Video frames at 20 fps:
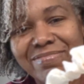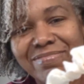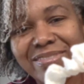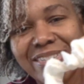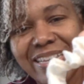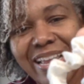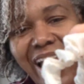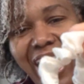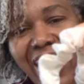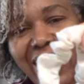
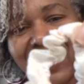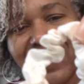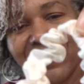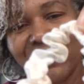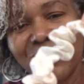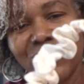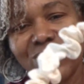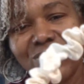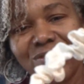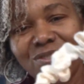kind of
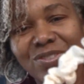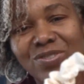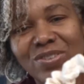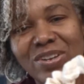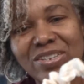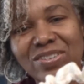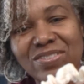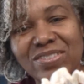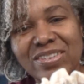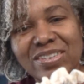
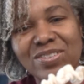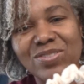scrunchies,